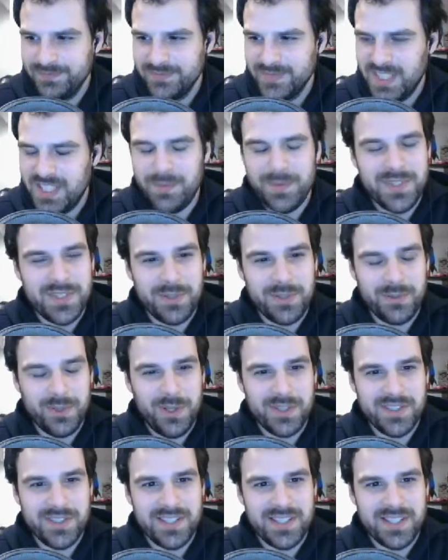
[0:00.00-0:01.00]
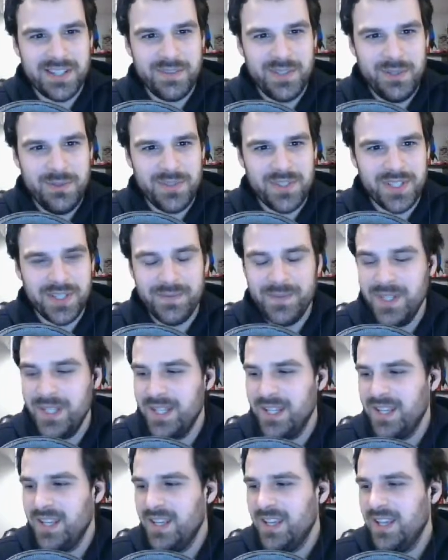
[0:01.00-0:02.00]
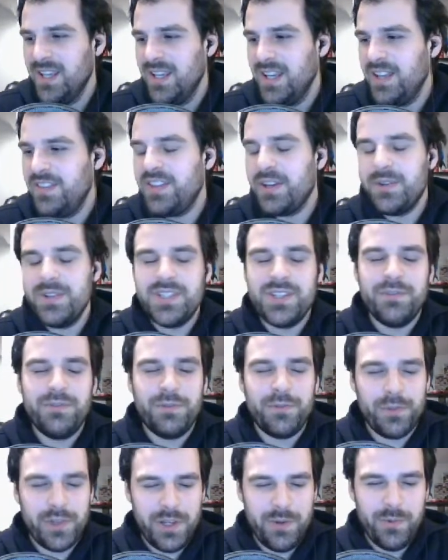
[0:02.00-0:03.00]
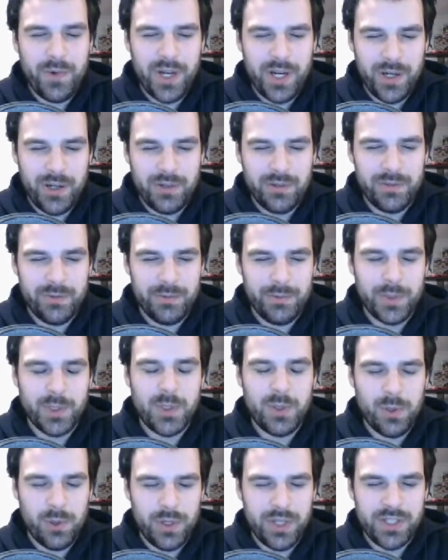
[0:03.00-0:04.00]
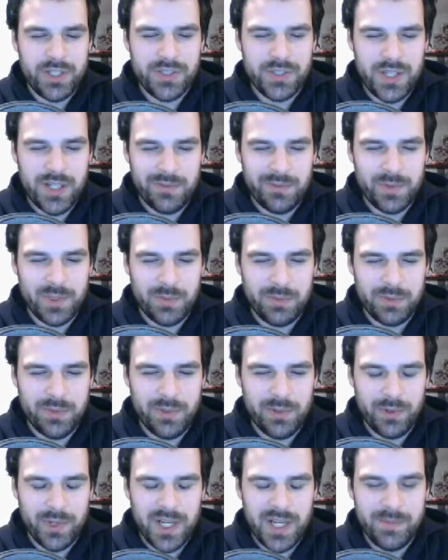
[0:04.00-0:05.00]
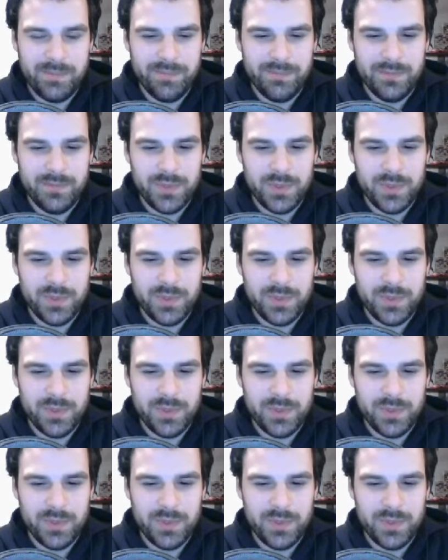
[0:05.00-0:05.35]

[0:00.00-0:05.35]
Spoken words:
It's been so long since I've used it. There is a freeware recording software program